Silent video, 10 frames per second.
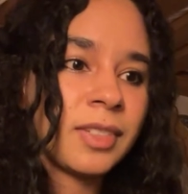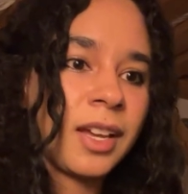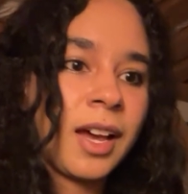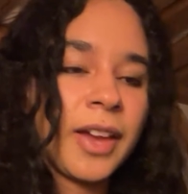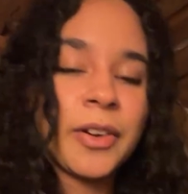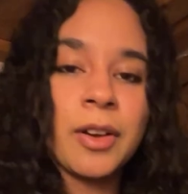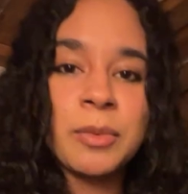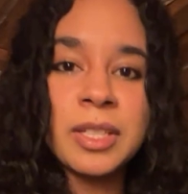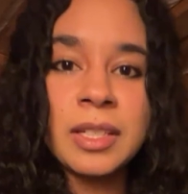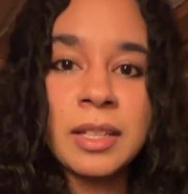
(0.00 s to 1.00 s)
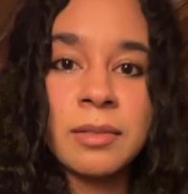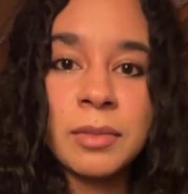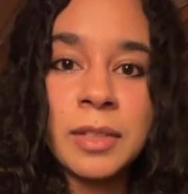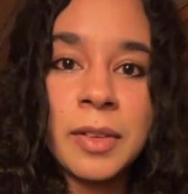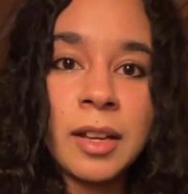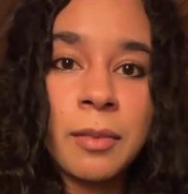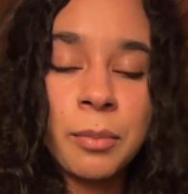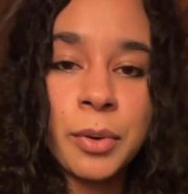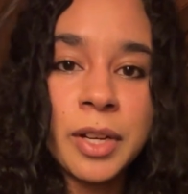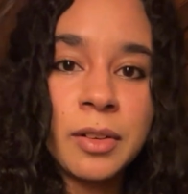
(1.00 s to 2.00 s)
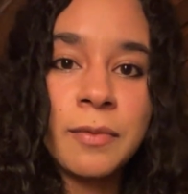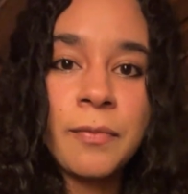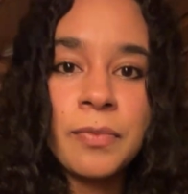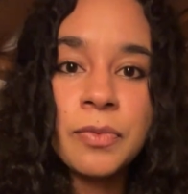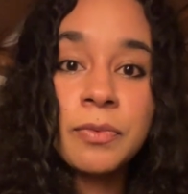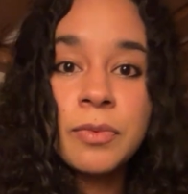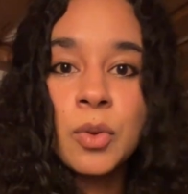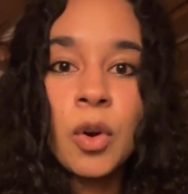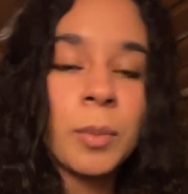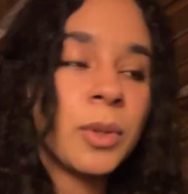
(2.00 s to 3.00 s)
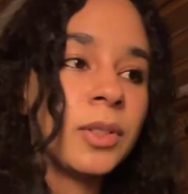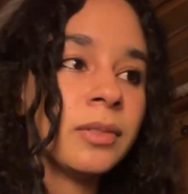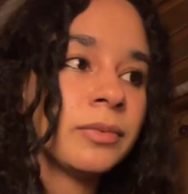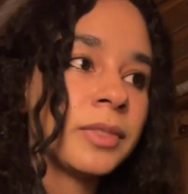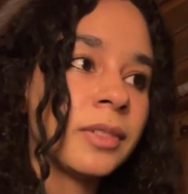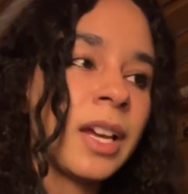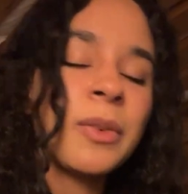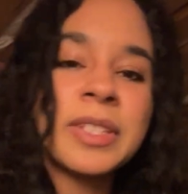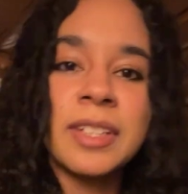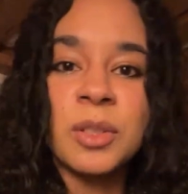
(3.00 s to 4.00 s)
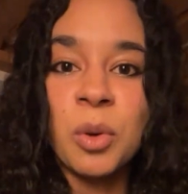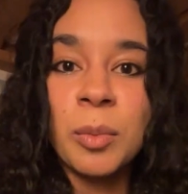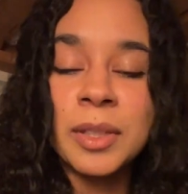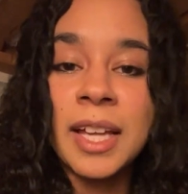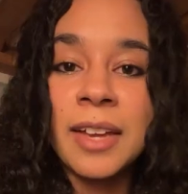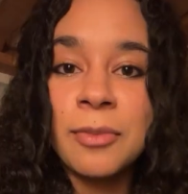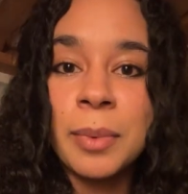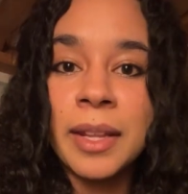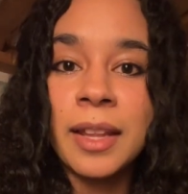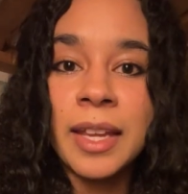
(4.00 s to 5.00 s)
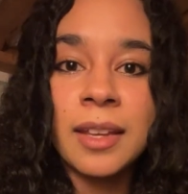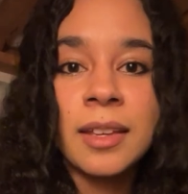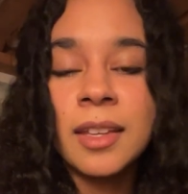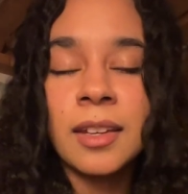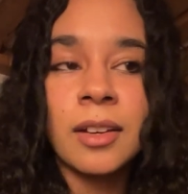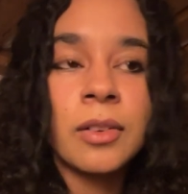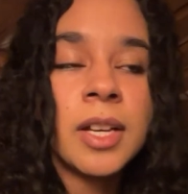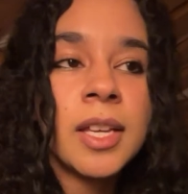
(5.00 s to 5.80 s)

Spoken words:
I don't know, I'm just like living a pretty normal, I wouldn't say normal life, but like, you know,